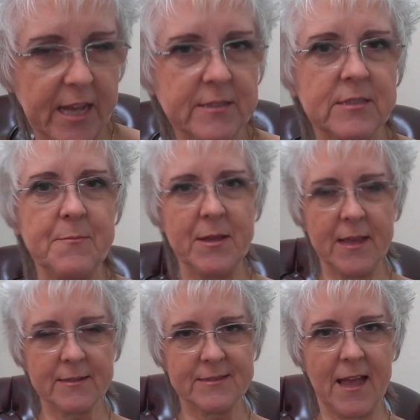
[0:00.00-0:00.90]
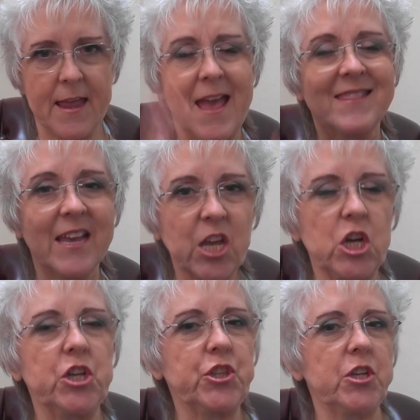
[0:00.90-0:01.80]
texting me next day. The
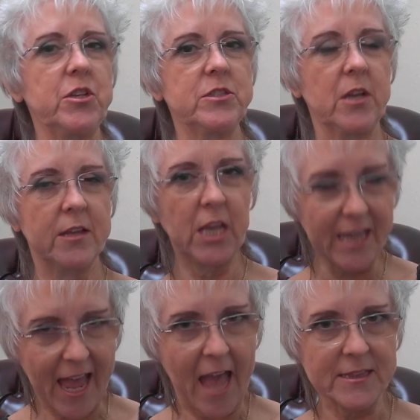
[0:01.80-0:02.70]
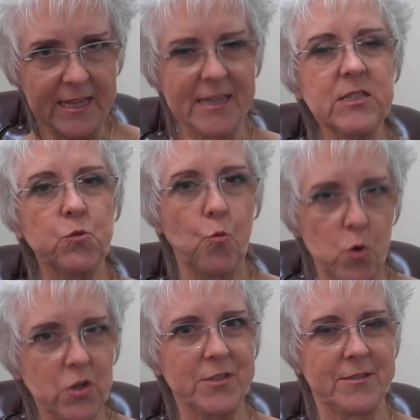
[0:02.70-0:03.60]
cat is the cat is
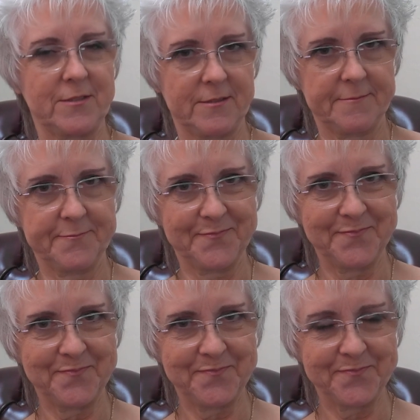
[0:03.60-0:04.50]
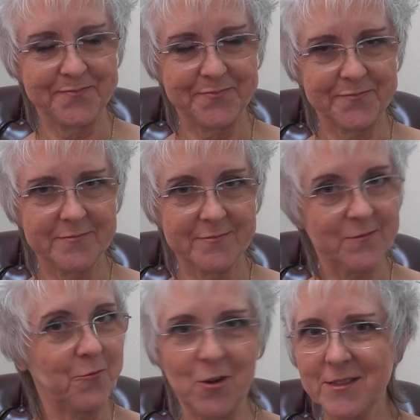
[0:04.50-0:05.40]
worse.
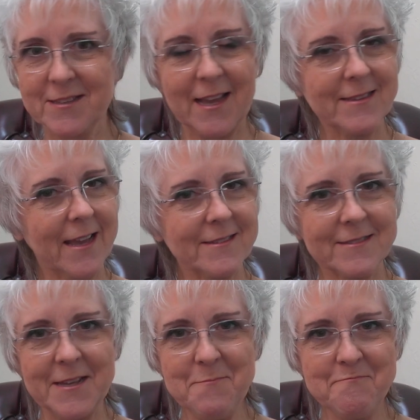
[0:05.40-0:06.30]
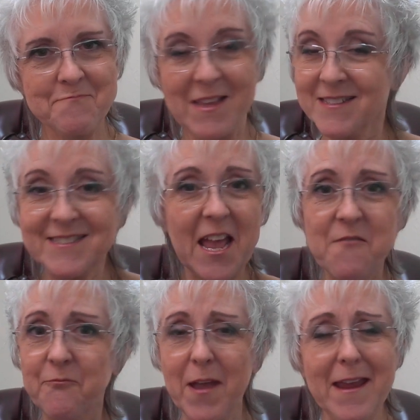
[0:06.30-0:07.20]
What did I text him? The
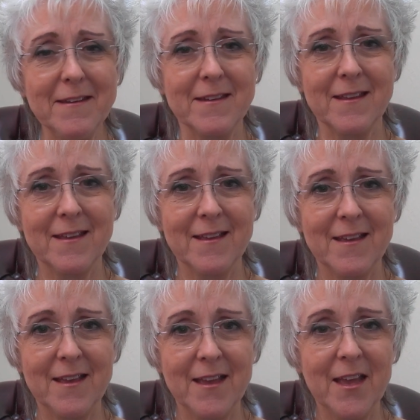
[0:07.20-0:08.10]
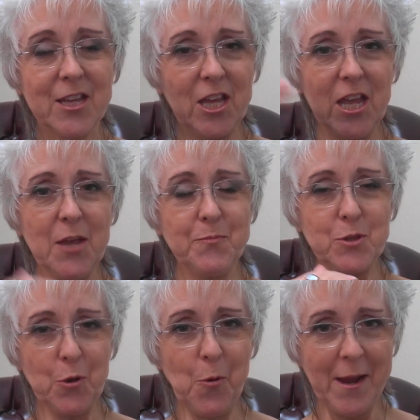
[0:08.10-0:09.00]
same thing. Keep
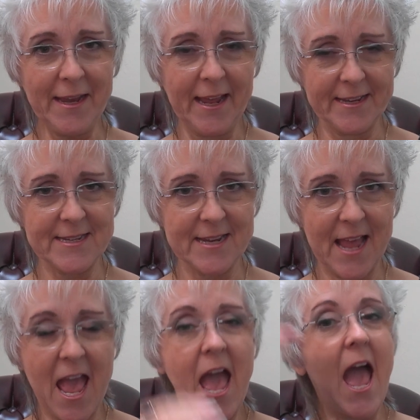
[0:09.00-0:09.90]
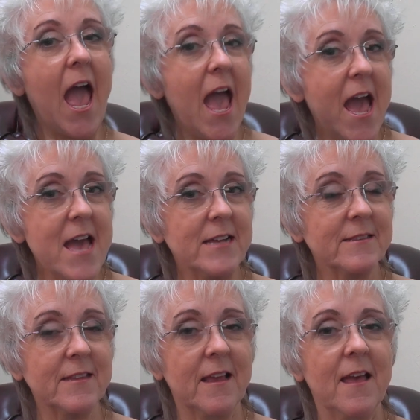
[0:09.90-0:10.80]
doing it and